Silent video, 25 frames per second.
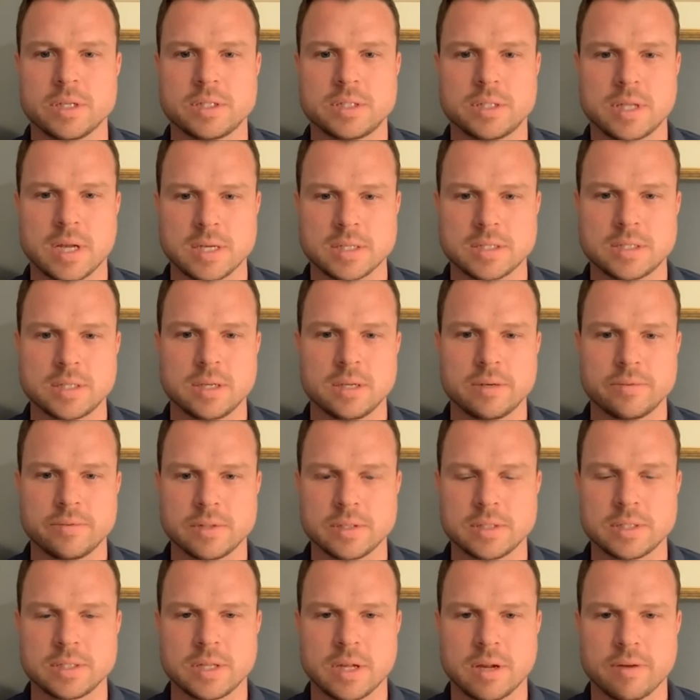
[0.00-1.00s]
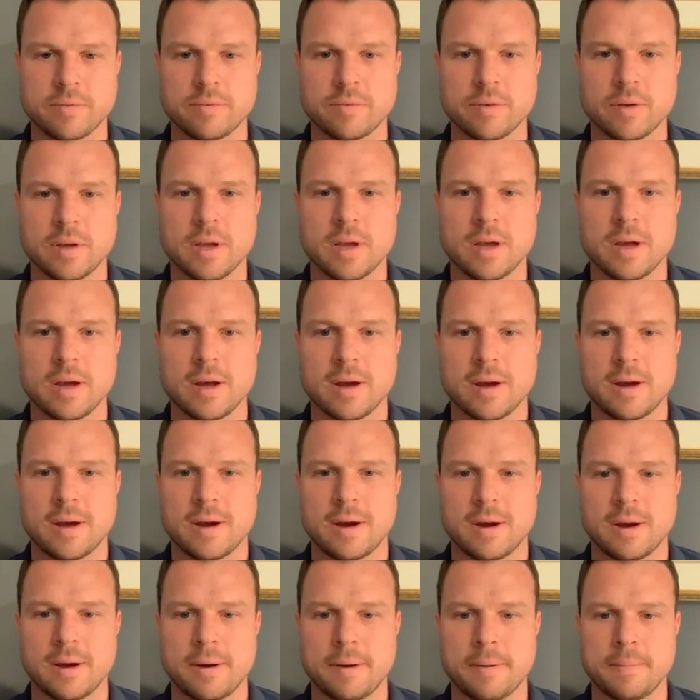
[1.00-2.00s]
testing of this stuff.
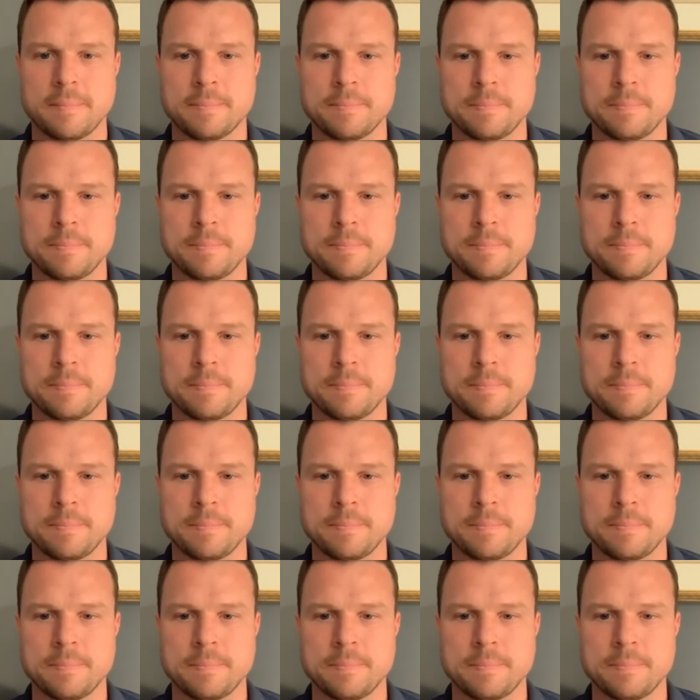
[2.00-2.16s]
Um,